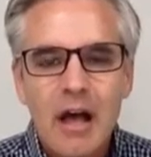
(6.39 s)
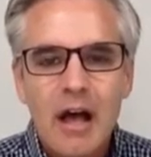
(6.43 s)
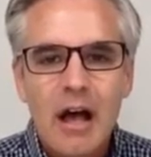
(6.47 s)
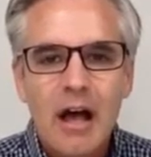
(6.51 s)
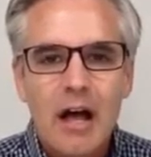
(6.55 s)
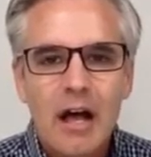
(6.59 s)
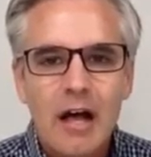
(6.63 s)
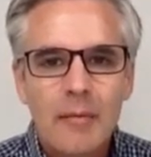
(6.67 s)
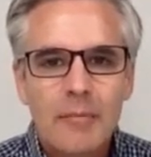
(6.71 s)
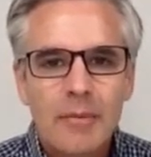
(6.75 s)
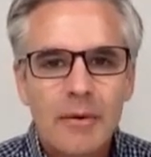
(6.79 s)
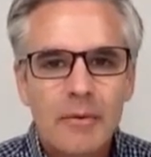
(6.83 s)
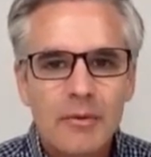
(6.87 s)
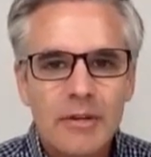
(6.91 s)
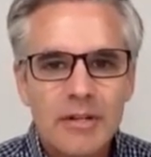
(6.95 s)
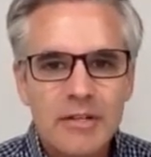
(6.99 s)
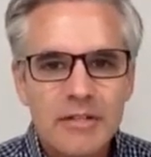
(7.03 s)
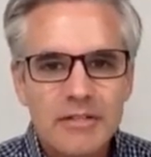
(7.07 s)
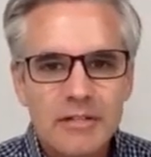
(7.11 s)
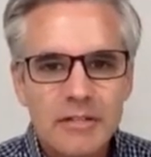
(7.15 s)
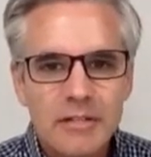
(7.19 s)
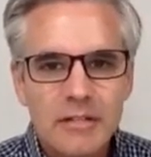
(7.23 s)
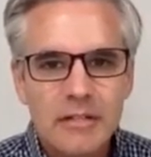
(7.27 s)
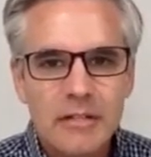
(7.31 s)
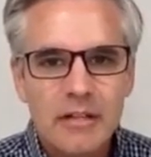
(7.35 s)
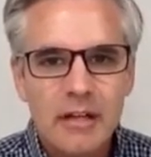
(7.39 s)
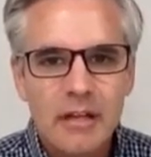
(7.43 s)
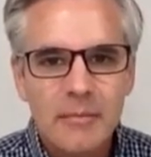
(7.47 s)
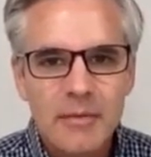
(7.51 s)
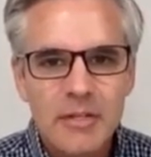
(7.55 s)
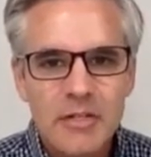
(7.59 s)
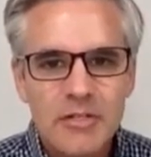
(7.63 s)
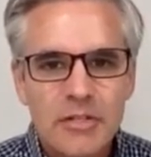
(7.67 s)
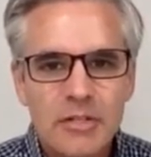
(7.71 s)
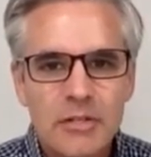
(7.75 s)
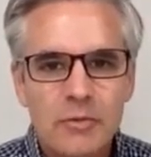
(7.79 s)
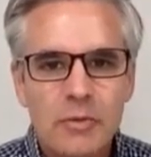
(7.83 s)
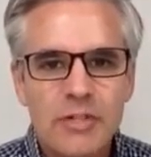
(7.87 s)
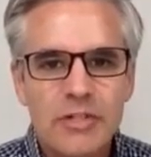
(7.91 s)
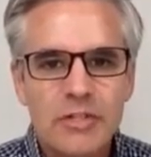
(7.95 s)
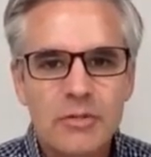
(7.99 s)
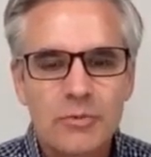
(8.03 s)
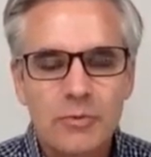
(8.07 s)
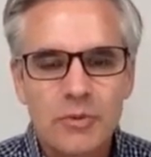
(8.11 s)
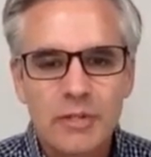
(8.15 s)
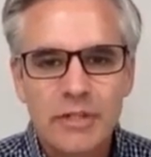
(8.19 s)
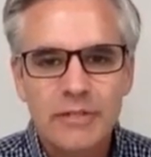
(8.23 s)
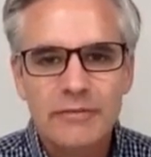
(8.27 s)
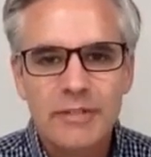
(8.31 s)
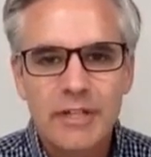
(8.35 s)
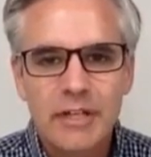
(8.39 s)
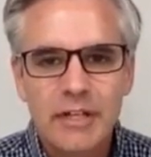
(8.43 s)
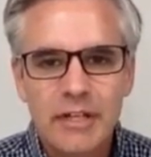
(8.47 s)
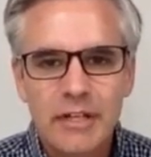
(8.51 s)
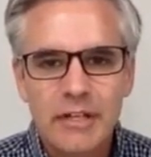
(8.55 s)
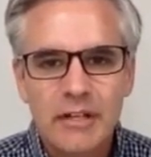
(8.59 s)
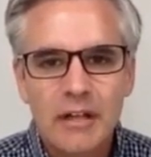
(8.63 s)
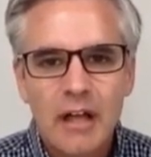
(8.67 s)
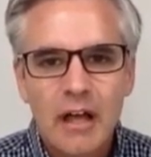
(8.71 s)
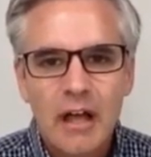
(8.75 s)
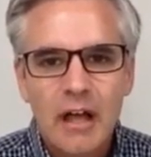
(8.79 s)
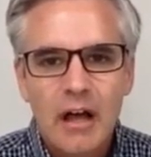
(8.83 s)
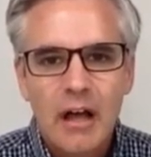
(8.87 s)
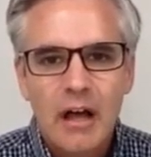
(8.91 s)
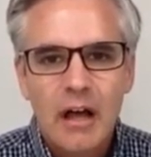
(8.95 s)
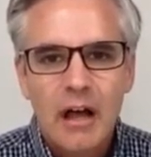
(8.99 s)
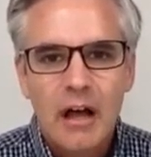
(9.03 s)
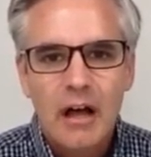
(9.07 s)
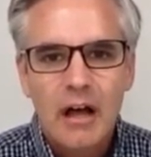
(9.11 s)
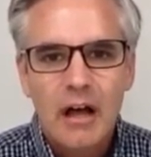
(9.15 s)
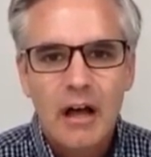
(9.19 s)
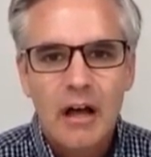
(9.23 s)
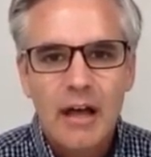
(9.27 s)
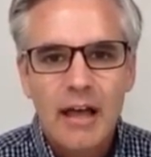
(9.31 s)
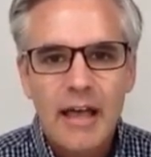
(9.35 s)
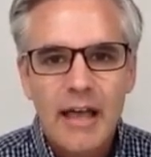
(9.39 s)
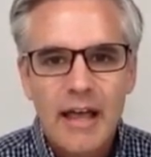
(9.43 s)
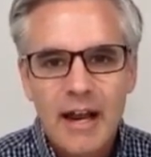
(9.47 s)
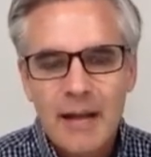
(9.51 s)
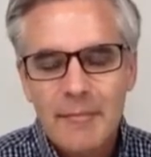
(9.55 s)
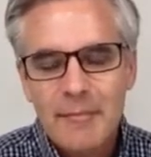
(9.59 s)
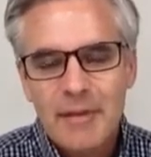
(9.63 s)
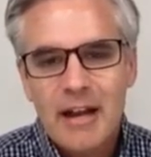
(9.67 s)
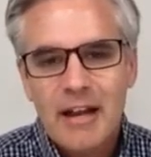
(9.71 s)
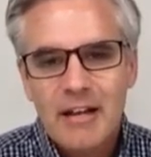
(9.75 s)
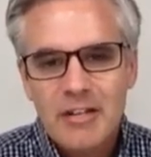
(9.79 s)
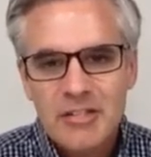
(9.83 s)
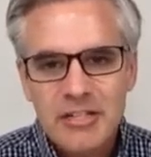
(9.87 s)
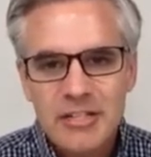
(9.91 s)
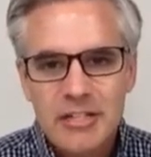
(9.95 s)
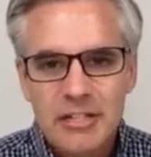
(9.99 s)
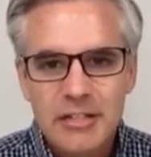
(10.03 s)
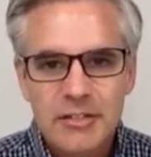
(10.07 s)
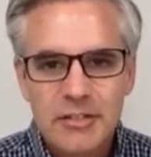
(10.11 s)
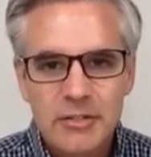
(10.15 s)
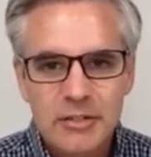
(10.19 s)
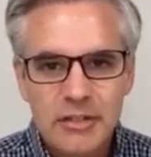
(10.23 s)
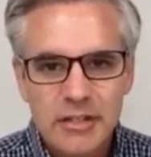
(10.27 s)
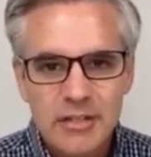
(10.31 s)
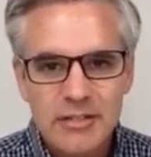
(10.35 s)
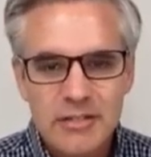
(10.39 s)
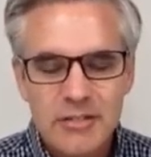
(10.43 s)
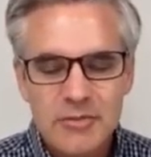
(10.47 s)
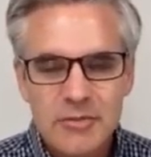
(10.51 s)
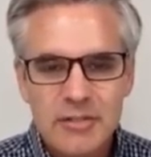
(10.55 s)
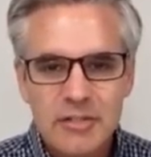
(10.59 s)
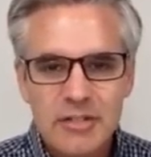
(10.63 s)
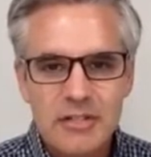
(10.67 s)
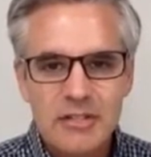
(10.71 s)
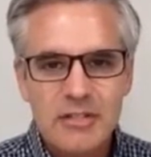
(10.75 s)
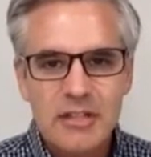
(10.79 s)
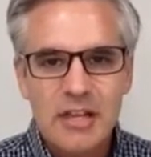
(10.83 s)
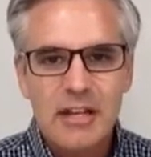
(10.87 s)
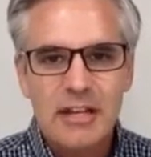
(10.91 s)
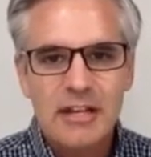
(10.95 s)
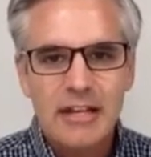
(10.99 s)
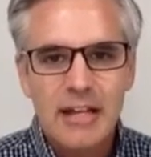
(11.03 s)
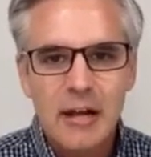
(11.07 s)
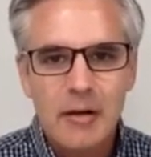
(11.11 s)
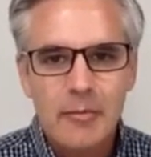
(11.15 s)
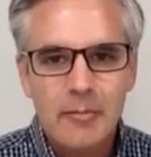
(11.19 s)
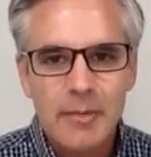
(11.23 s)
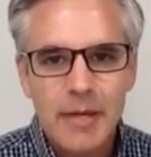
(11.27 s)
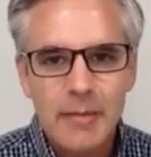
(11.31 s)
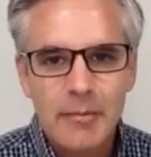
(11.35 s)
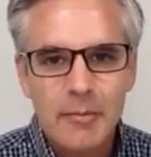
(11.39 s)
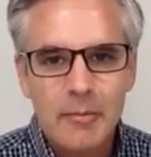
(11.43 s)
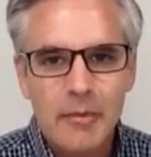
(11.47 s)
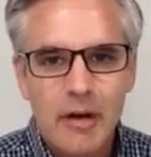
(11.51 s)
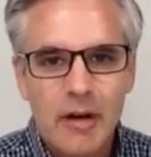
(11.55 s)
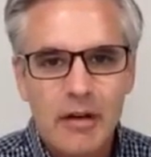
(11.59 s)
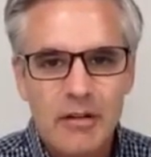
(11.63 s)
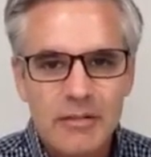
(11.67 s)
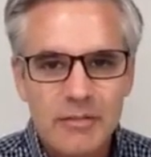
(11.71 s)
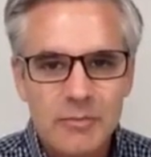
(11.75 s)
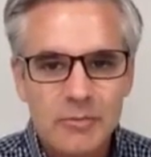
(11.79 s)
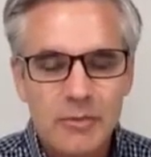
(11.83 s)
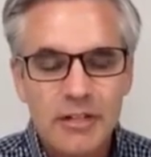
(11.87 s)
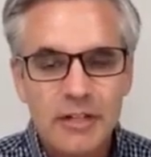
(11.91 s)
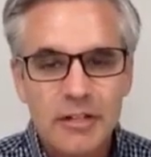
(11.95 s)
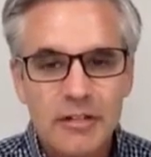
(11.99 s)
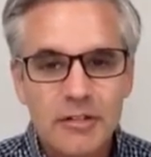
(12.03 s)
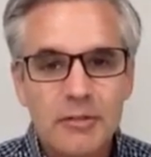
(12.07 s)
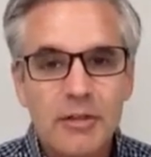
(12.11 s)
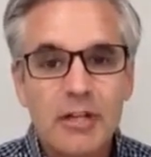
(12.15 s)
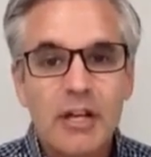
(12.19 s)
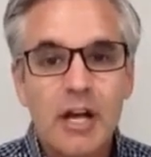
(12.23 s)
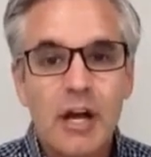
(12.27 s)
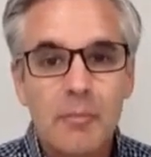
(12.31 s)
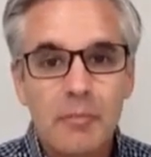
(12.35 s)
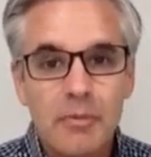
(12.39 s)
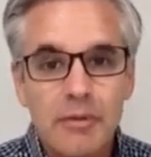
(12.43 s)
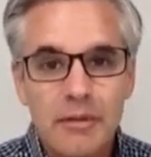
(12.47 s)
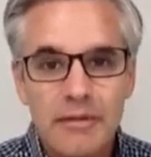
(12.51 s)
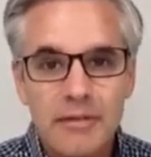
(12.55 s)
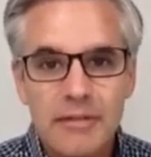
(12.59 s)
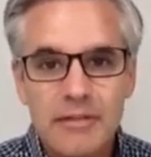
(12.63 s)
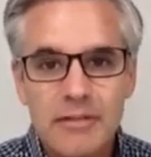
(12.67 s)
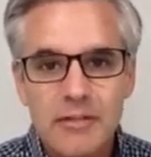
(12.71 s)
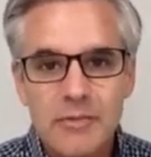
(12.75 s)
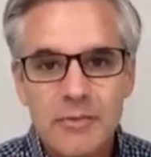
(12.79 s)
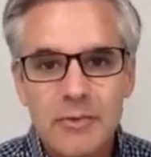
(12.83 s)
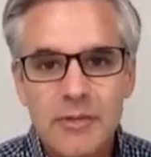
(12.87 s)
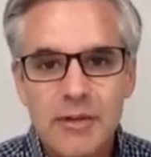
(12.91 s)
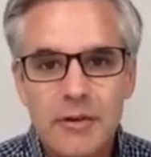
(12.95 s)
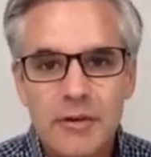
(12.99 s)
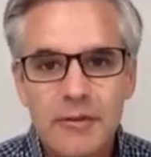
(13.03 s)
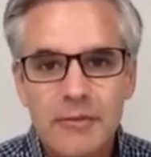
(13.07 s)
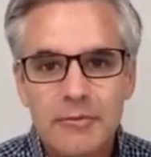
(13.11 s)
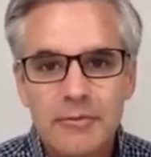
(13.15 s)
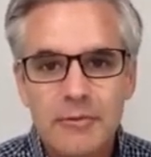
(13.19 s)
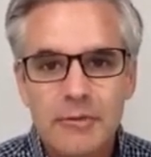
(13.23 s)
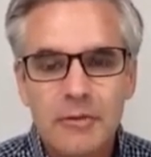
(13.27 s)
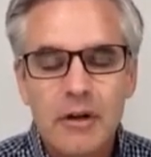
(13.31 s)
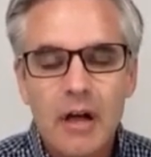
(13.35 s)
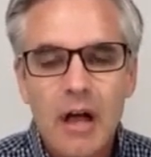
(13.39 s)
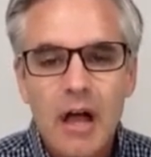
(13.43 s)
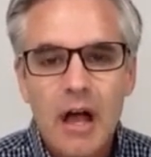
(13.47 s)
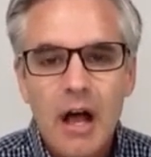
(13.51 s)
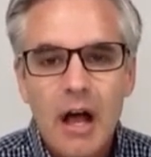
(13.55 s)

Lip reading: But I'm going to show you what you would have done, and I'm not actually going to do it because it's really just cutting out paper models, and we're going to do a couple of these as we go through.